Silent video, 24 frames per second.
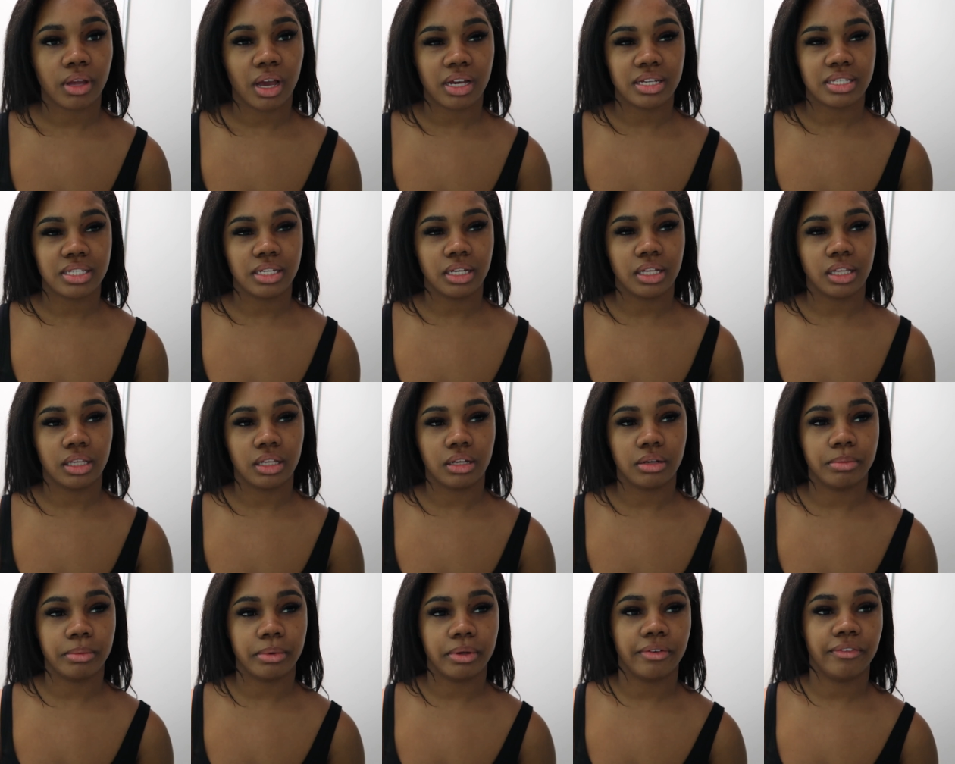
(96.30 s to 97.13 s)
I see a
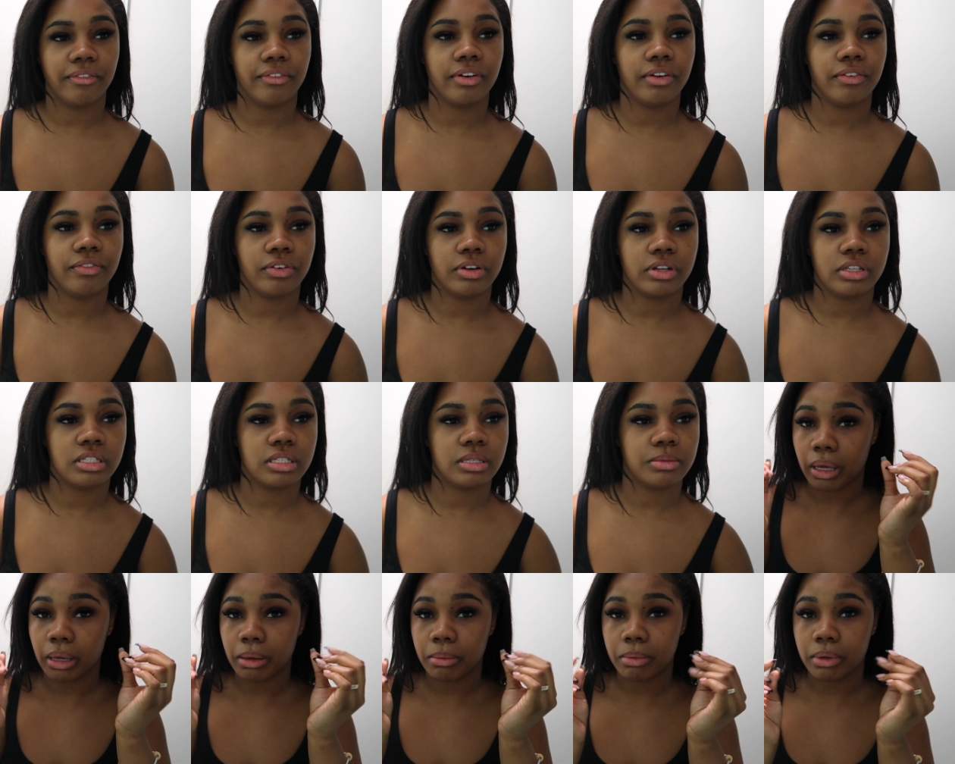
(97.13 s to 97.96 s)
little bit of a
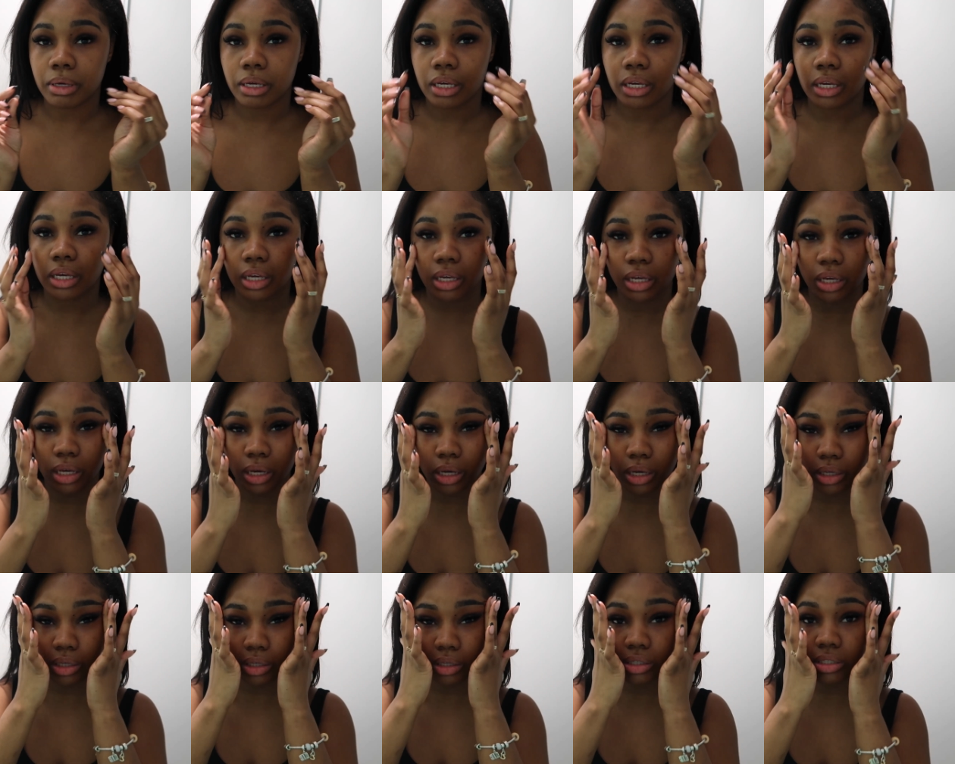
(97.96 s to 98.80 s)
difference. Maybe
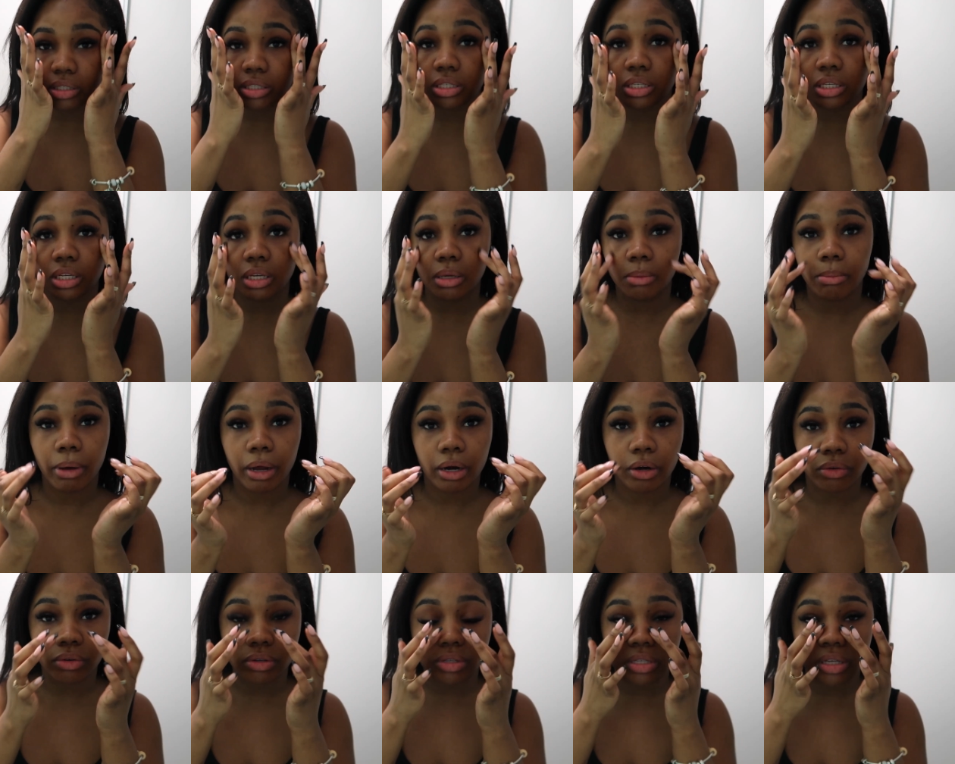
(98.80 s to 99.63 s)
you'll see
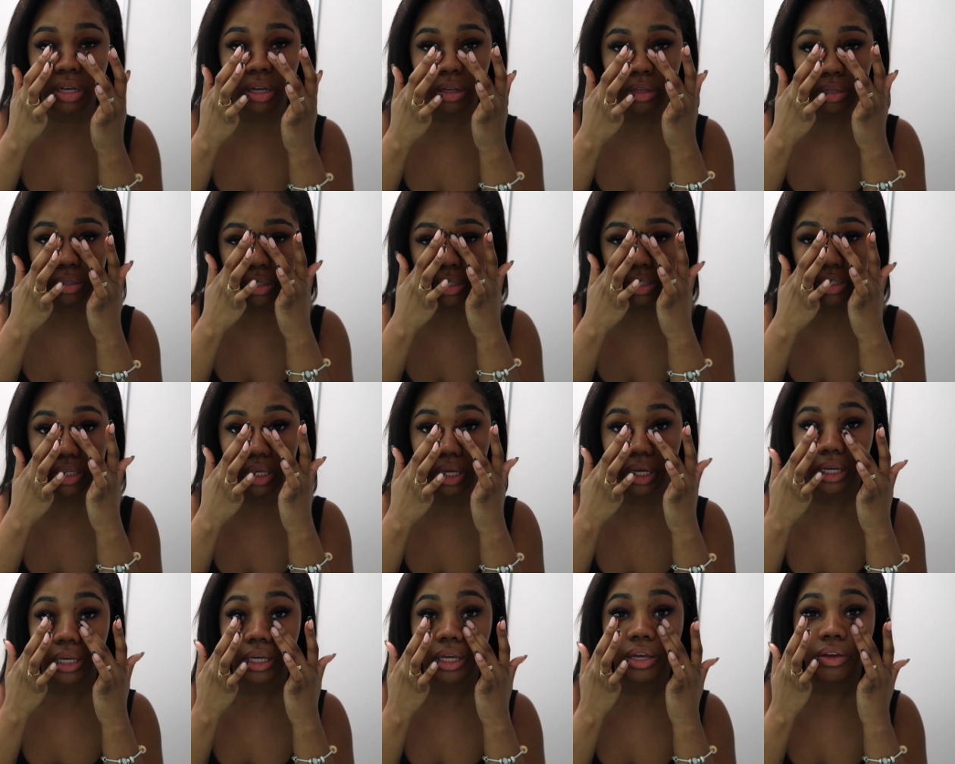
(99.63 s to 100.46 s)
better results
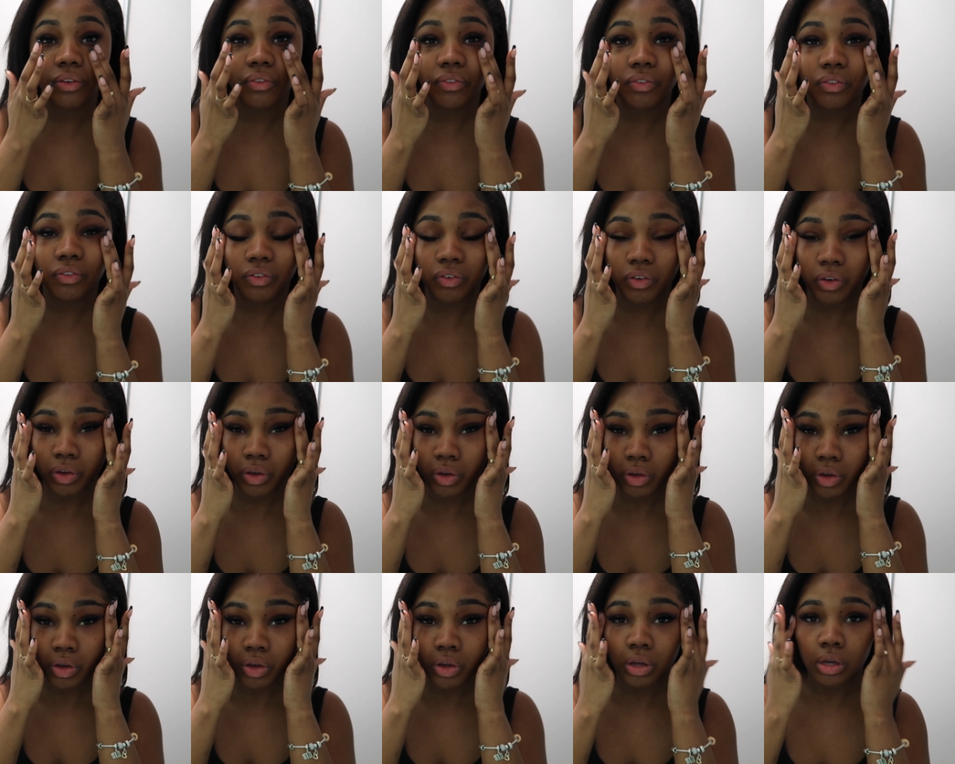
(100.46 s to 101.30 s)
like if
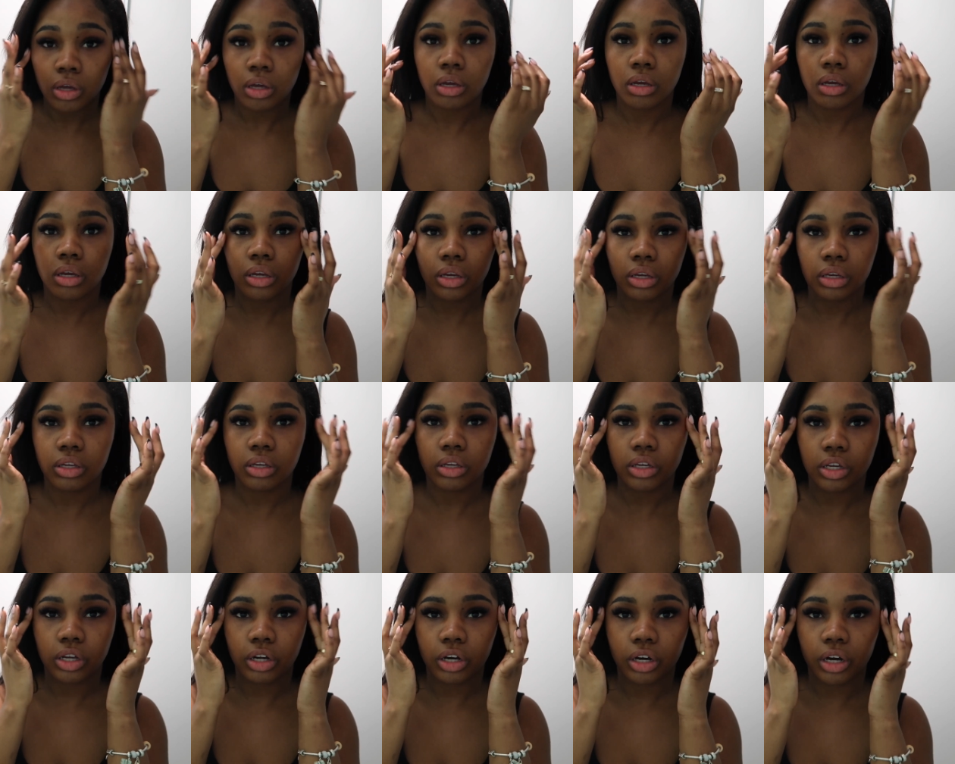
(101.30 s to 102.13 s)

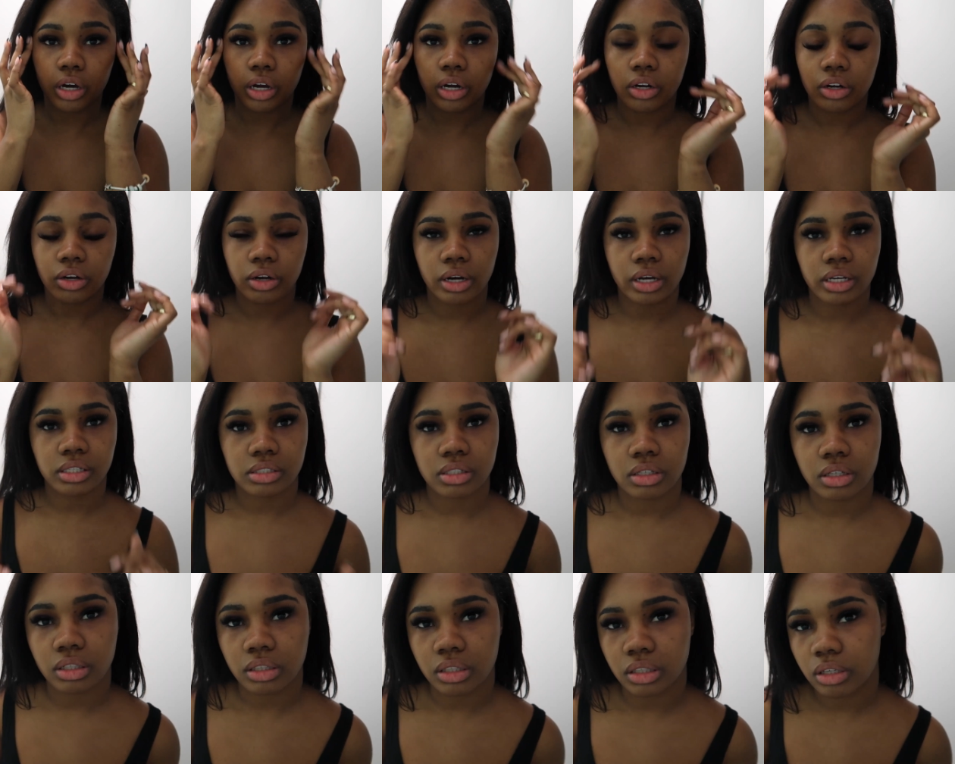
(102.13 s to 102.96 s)
your under eyes
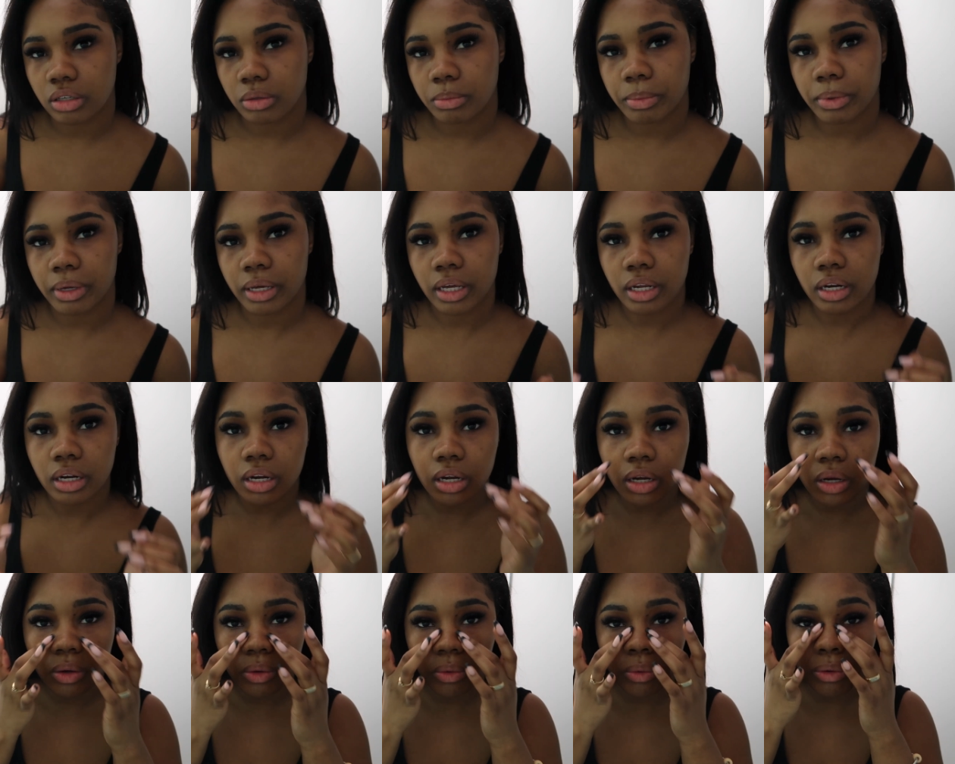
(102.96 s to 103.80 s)
are a little bit
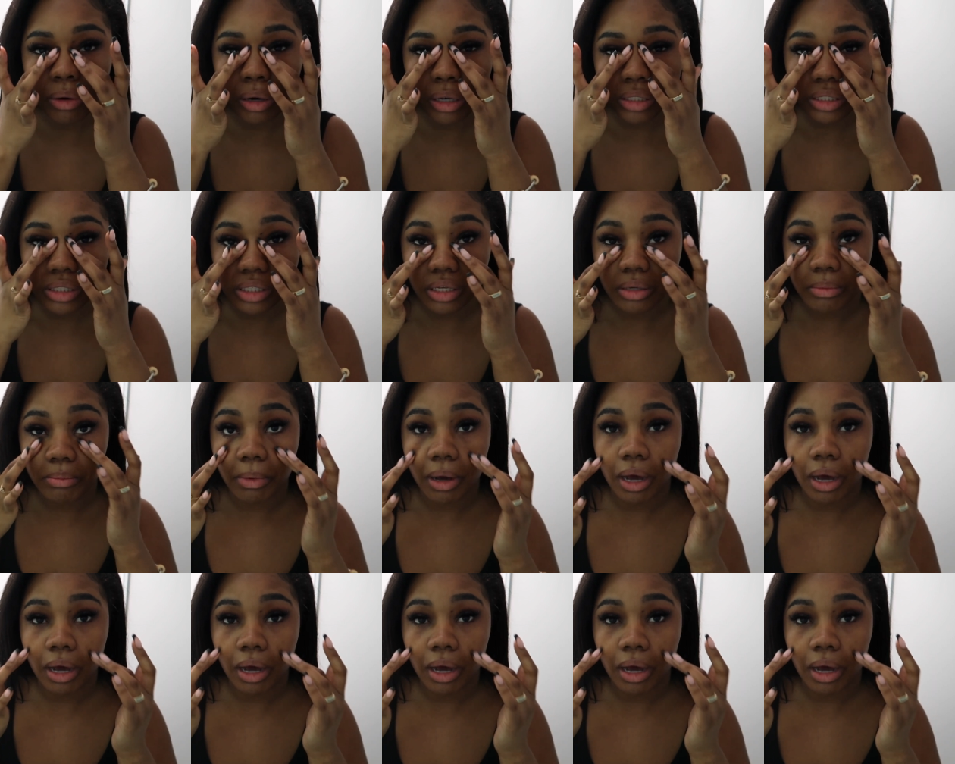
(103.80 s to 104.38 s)
worse than